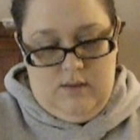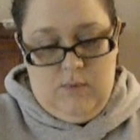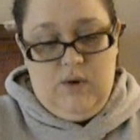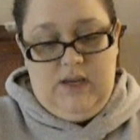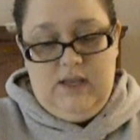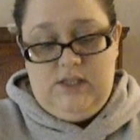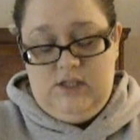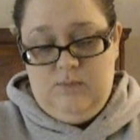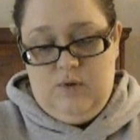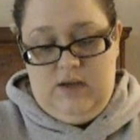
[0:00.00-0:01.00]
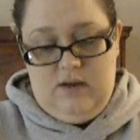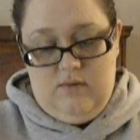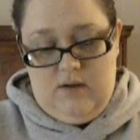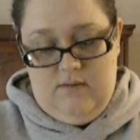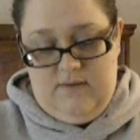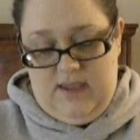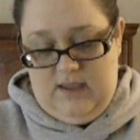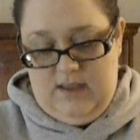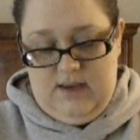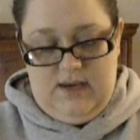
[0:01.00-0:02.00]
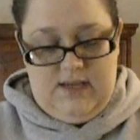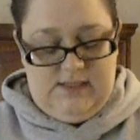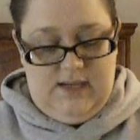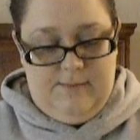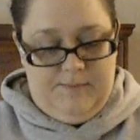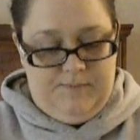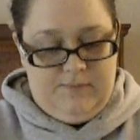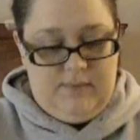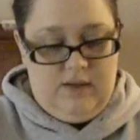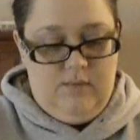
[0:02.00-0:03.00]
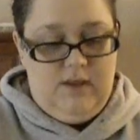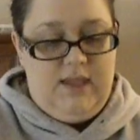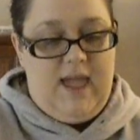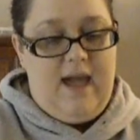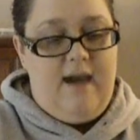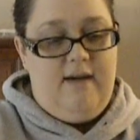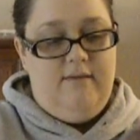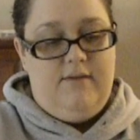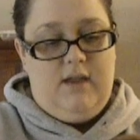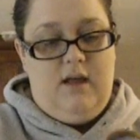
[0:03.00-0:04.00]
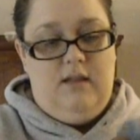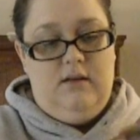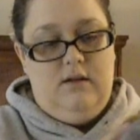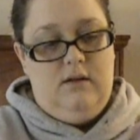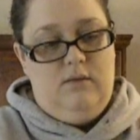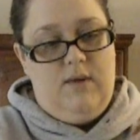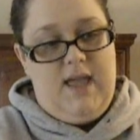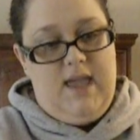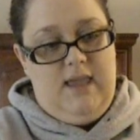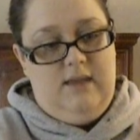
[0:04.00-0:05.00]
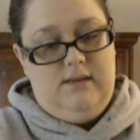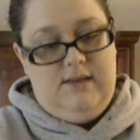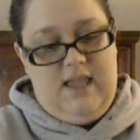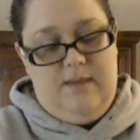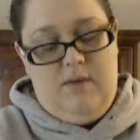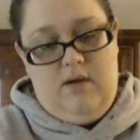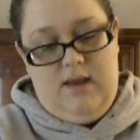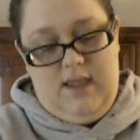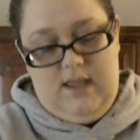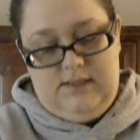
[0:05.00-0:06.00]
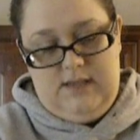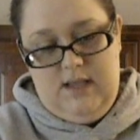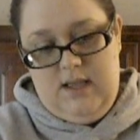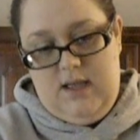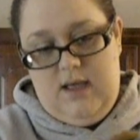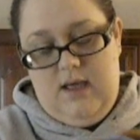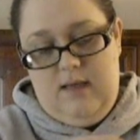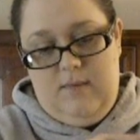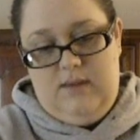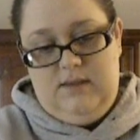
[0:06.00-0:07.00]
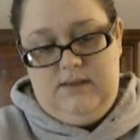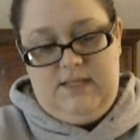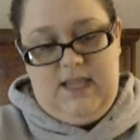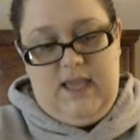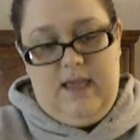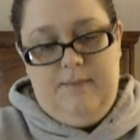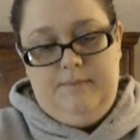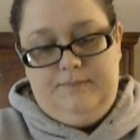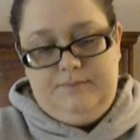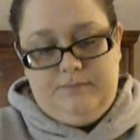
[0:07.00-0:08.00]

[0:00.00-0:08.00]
It's just merino roving, and it doesn't really have a colorway name on it, on the ticket.